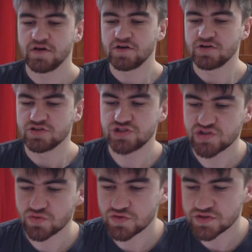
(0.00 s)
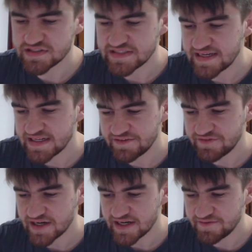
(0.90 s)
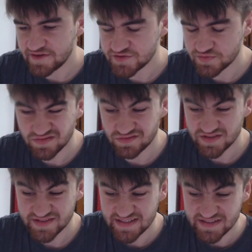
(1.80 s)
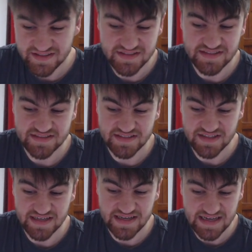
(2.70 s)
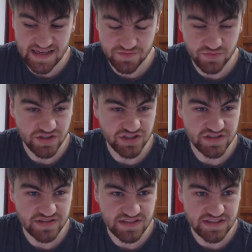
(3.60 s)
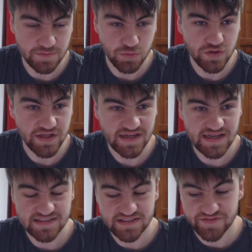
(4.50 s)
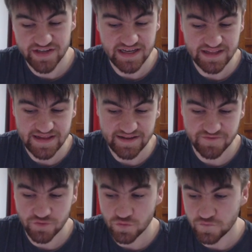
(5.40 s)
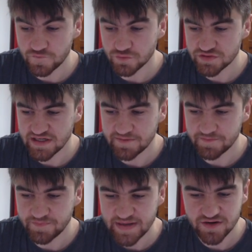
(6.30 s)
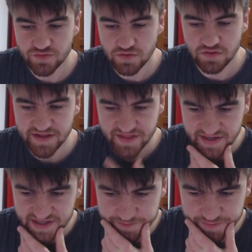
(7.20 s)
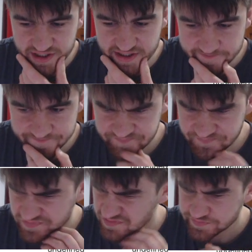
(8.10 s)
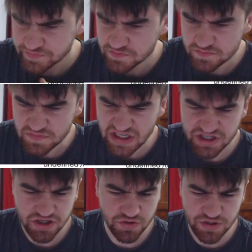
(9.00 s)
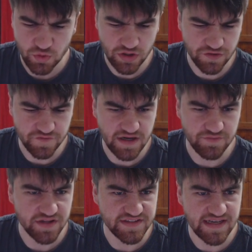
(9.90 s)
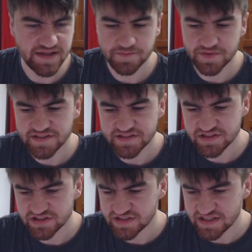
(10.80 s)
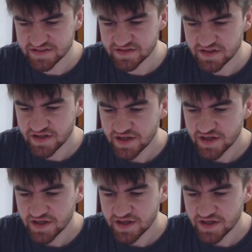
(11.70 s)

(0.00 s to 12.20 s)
Short 85, his role is inconsistent again, which is disappointing, as if he had that full-time back role, I think he'd be going 105, 110, but he just doesn't.